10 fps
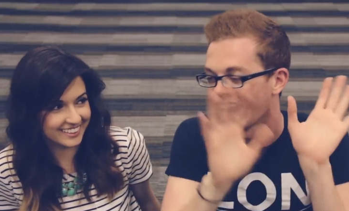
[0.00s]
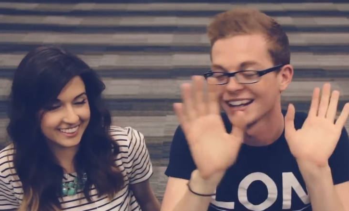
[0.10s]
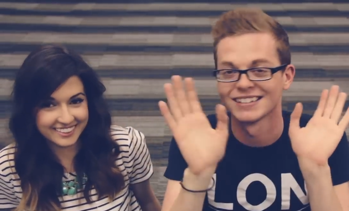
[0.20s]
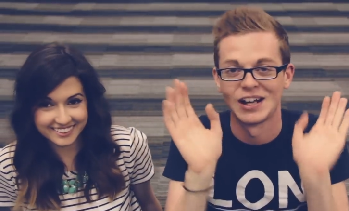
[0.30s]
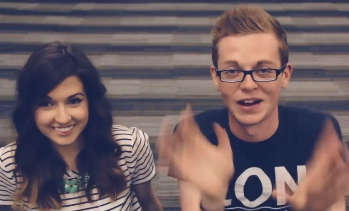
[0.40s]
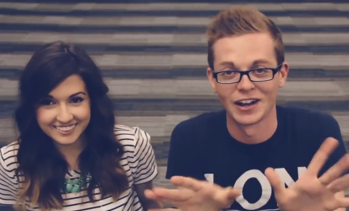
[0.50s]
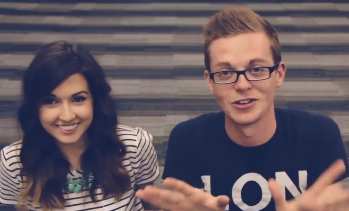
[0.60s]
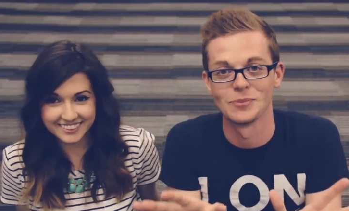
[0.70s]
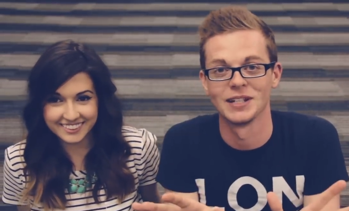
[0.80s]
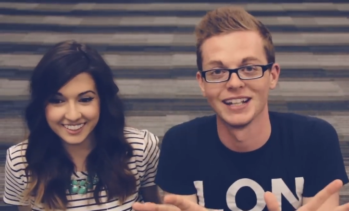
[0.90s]
Speaker 1: That is not how
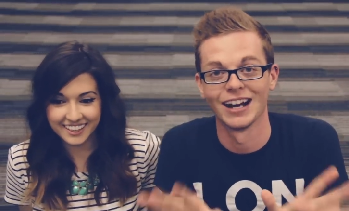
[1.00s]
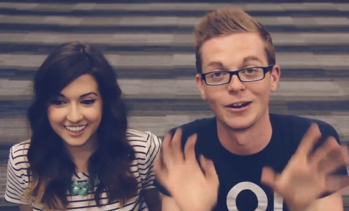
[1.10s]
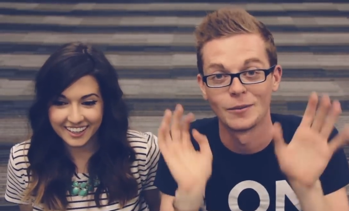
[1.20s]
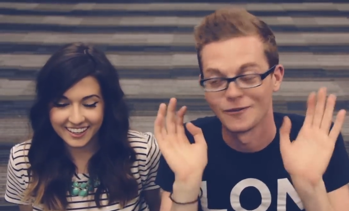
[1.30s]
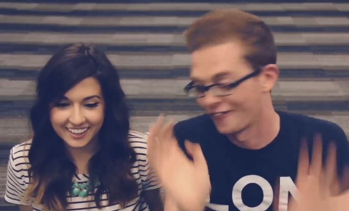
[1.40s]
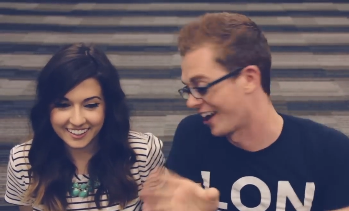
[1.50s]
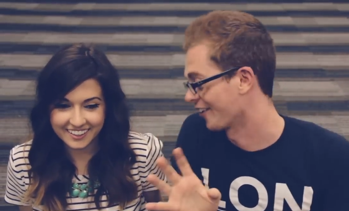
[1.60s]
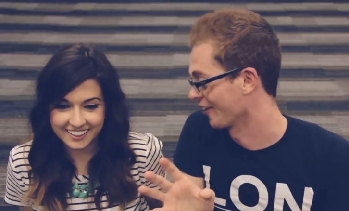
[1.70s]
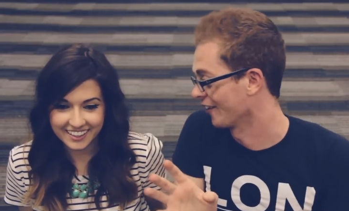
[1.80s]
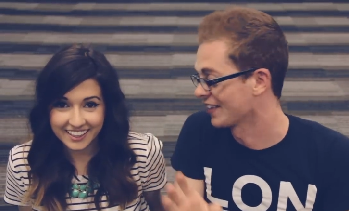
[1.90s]
you be a
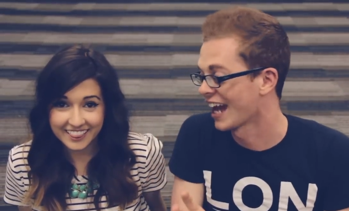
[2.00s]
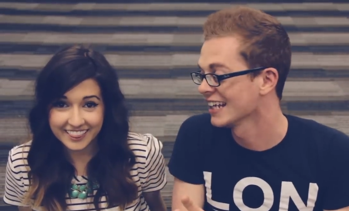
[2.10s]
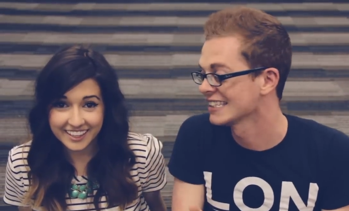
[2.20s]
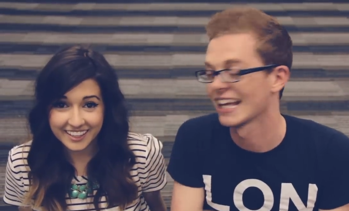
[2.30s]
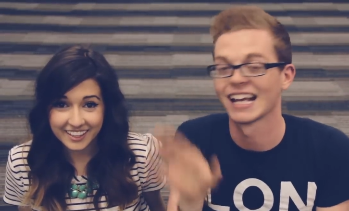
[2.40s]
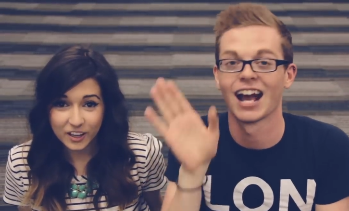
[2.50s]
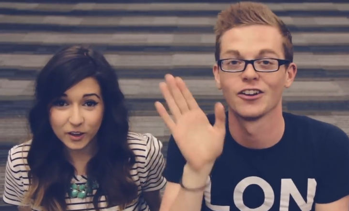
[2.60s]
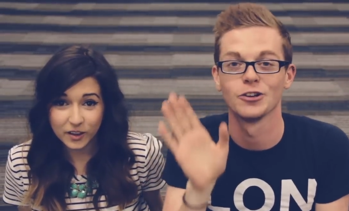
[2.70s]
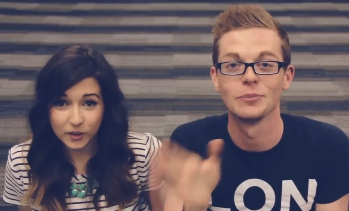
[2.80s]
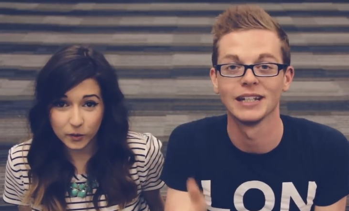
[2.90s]
fangirl. That is like
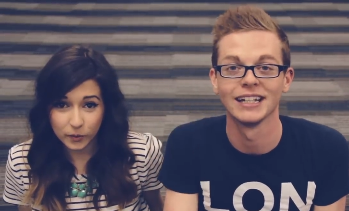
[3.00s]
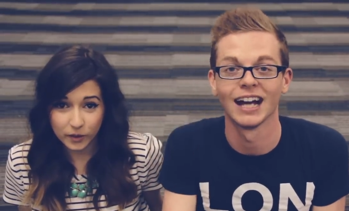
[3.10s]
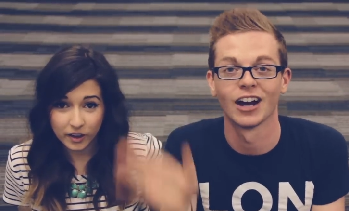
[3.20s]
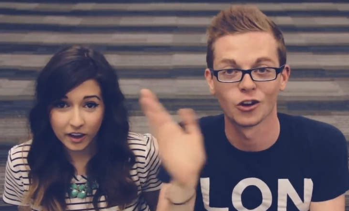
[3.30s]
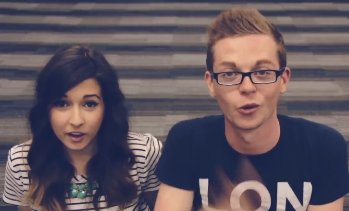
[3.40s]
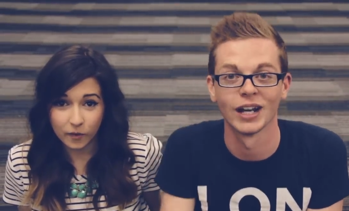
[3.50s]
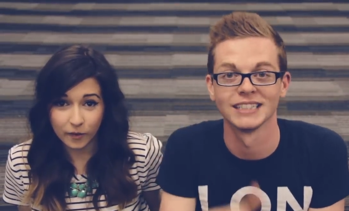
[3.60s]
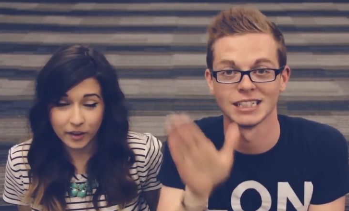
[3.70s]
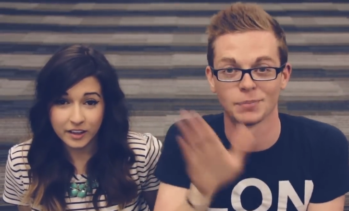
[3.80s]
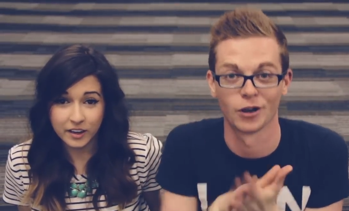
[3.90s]
how you be a
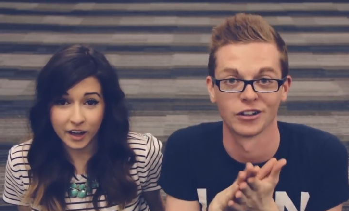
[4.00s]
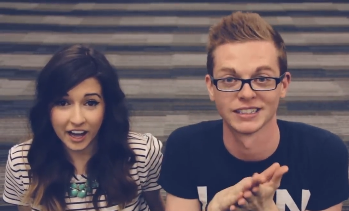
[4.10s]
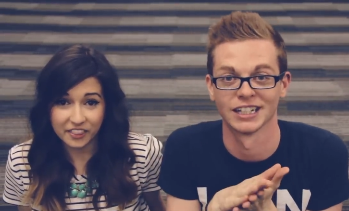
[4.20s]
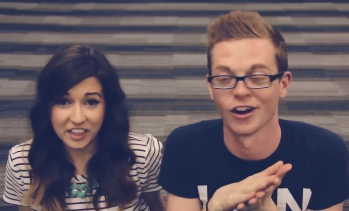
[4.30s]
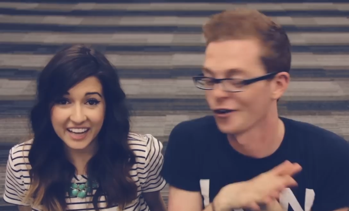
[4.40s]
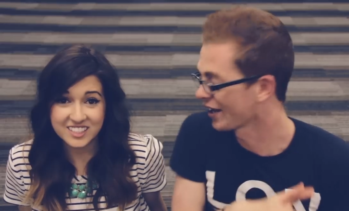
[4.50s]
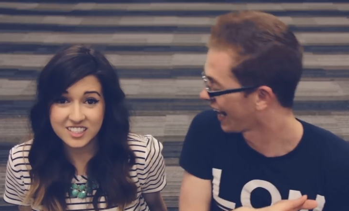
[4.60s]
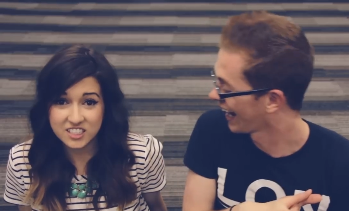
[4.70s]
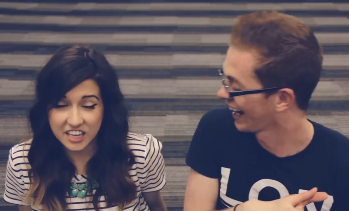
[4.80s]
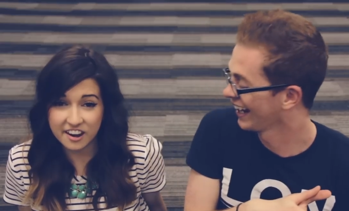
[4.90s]
crazy person, that
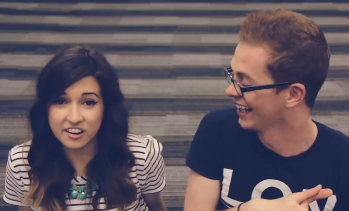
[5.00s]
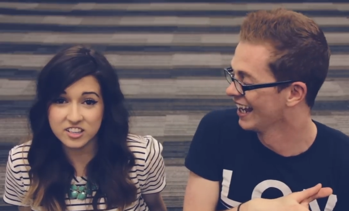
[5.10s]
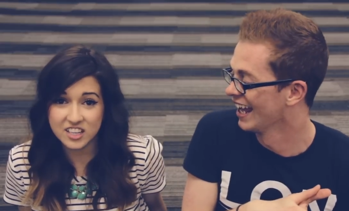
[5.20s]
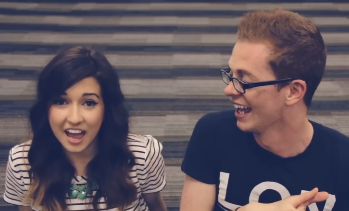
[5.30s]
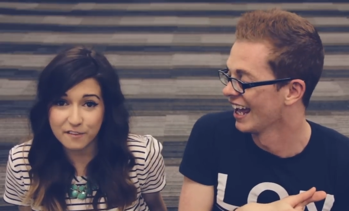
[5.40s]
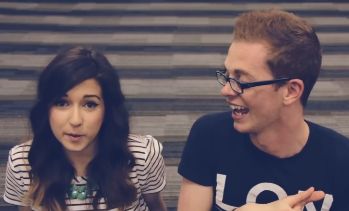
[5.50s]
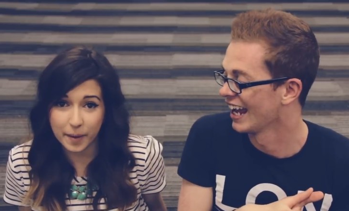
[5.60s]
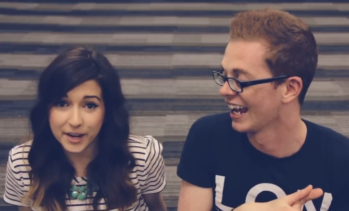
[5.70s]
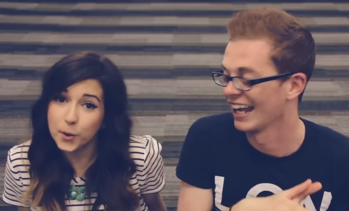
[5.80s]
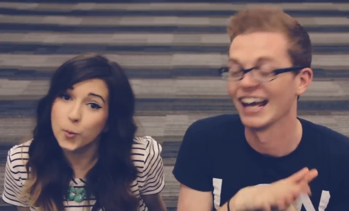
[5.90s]
okay? scares
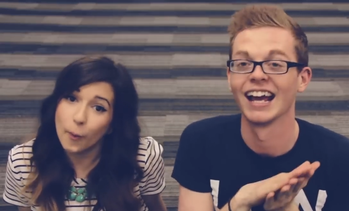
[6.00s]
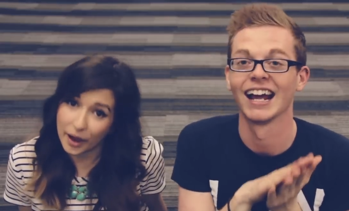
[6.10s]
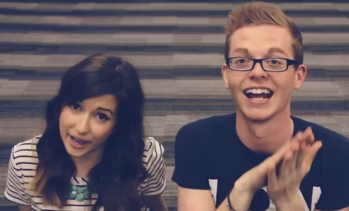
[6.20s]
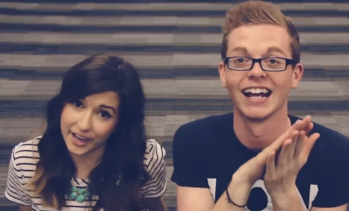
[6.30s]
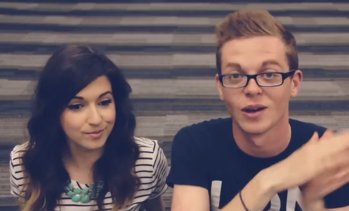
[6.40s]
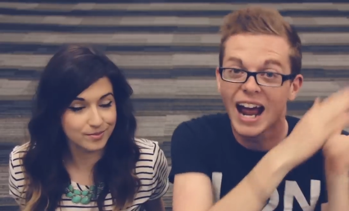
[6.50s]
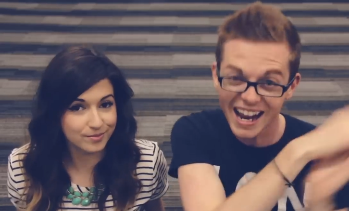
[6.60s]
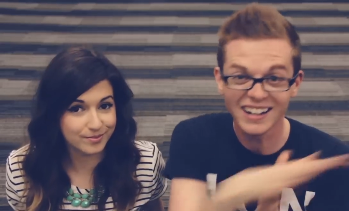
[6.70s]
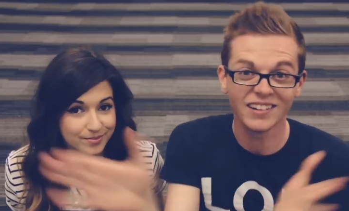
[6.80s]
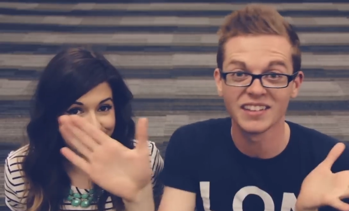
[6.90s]
Speaker 2: everybody away. So
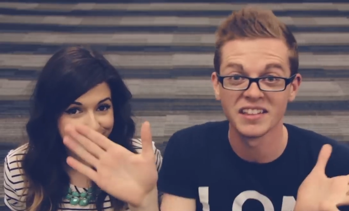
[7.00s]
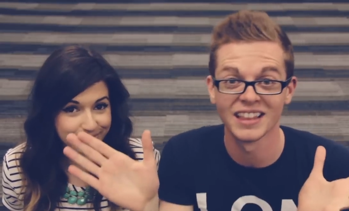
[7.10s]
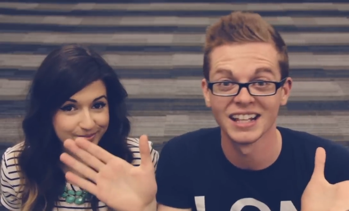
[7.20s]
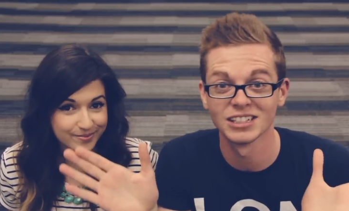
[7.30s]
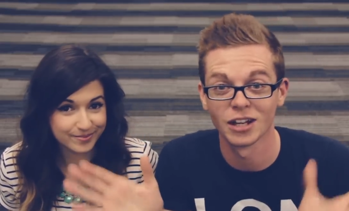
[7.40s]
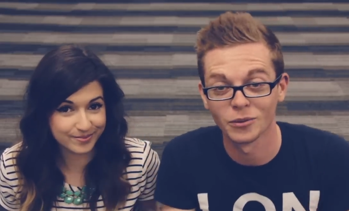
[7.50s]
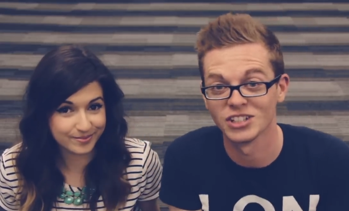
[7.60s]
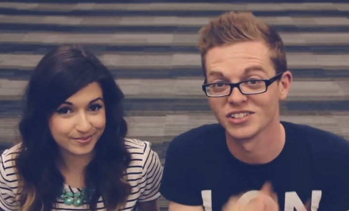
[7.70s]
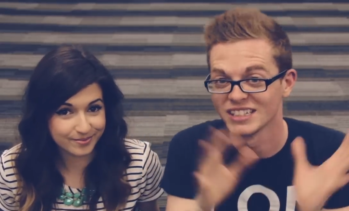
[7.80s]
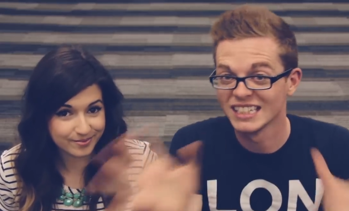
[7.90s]
any of
Speaker 1: the things that we
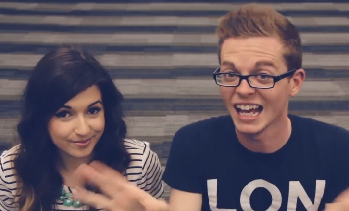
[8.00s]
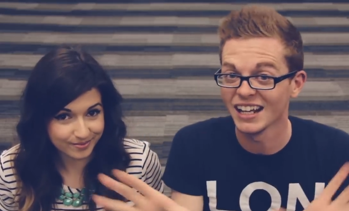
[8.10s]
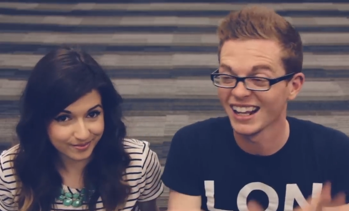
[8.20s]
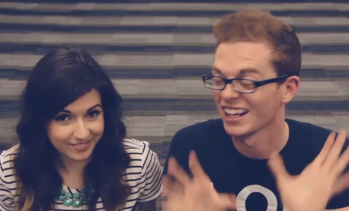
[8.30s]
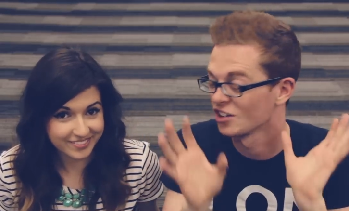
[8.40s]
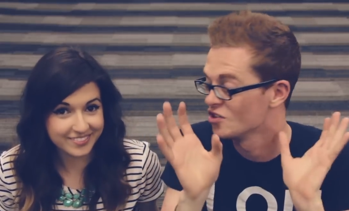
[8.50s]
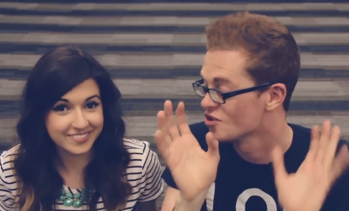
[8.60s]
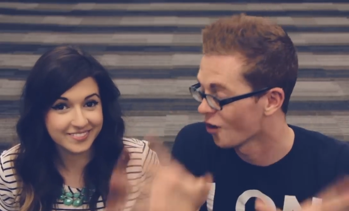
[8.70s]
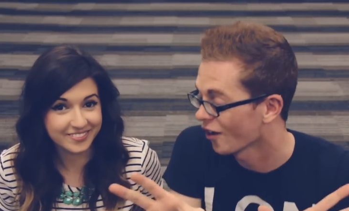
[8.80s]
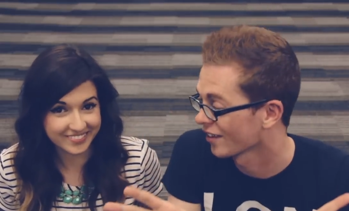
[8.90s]
just said,
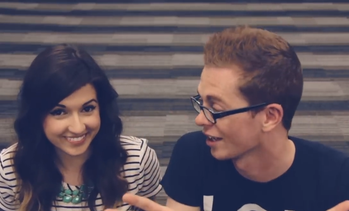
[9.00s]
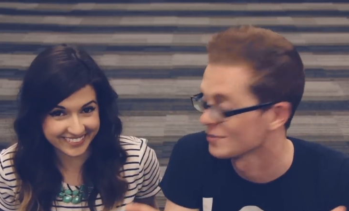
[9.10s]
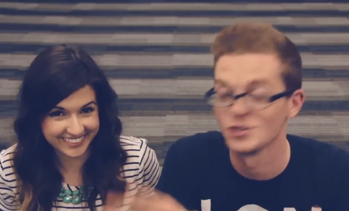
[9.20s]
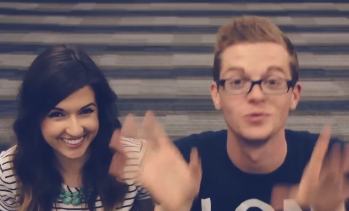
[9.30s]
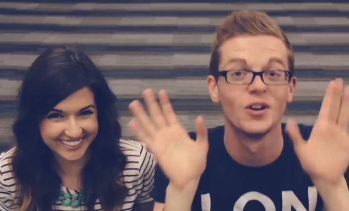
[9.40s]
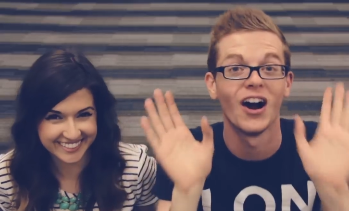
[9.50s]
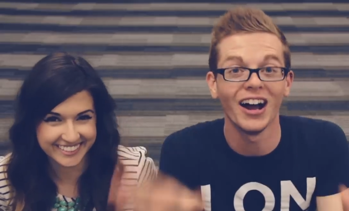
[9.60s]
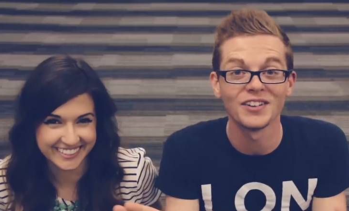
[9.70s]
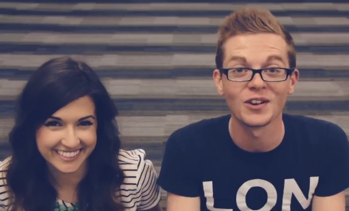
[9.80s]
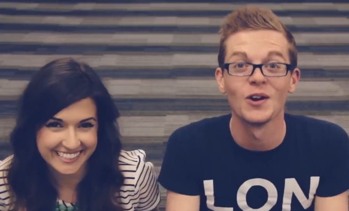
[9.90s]
ignore them. Do
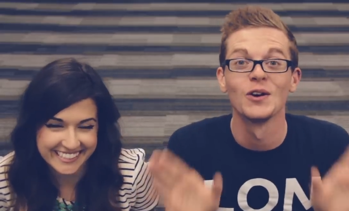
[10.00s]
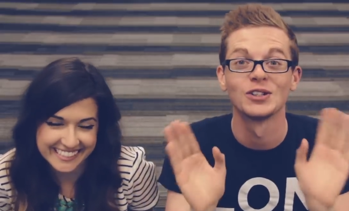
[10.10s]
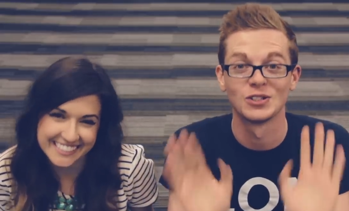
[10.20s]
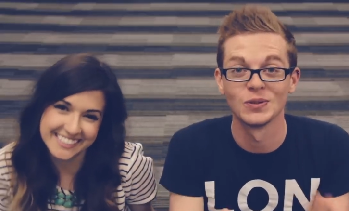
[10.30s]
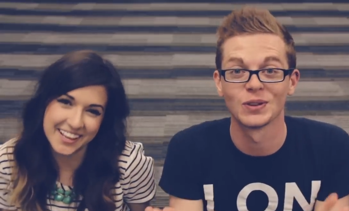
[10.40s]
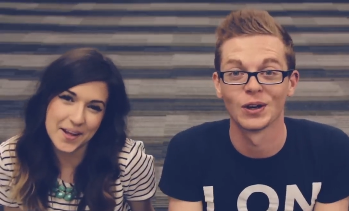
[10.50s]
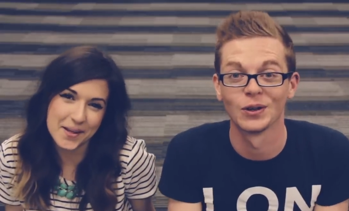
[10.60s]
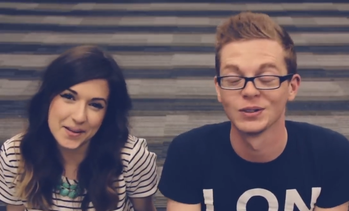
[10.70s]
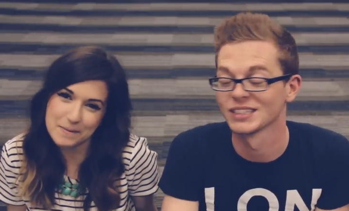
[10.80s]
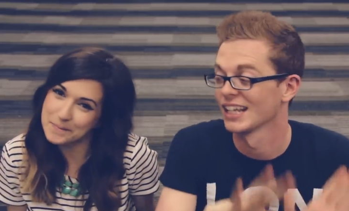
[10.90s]
not do
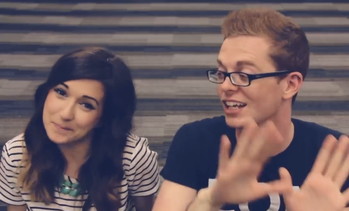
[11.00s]
those